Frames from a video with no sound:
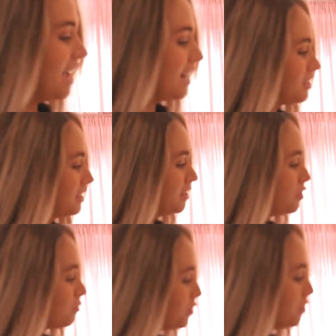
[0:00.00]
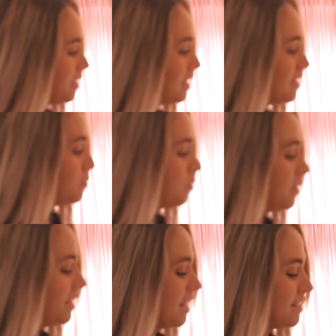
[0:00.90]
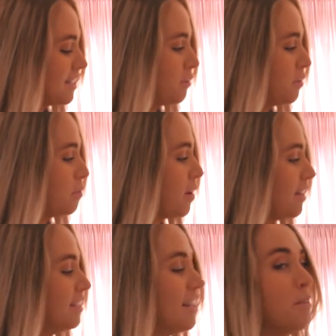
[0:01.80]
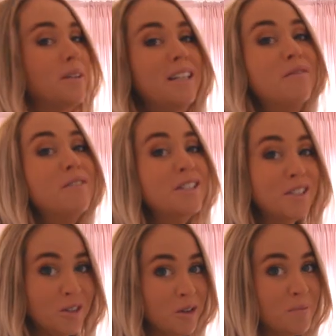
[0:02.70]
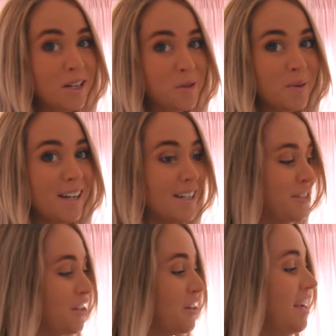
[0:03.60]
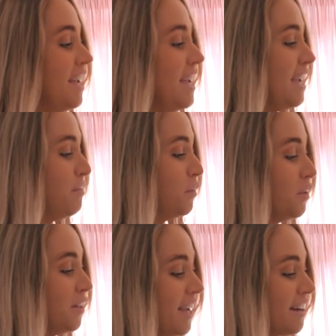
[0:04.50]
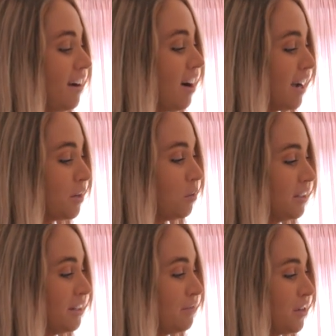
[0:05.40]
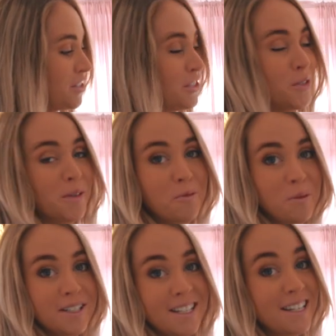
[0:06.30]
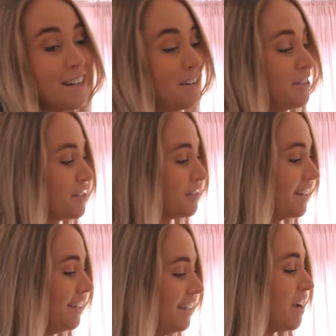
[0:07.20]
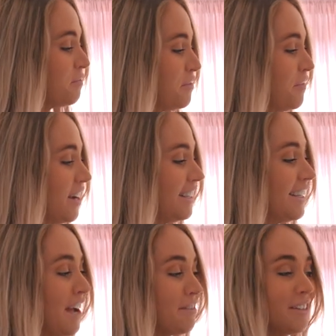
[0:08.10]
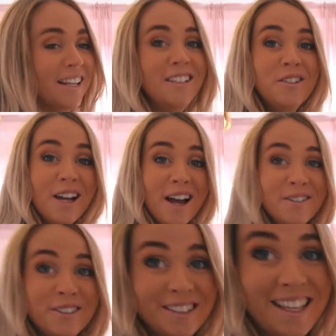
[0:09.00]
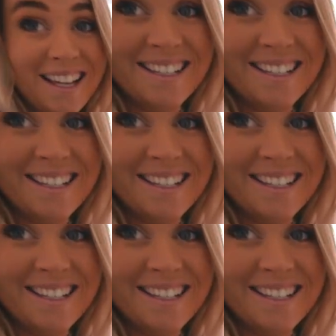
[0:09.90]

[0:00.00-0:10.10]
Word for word: actually drew this when we announced that we were pregnant and we loved it so much we asked her if we could get a high quality version so we could print it in our nursery and we finally have it. Like look how good that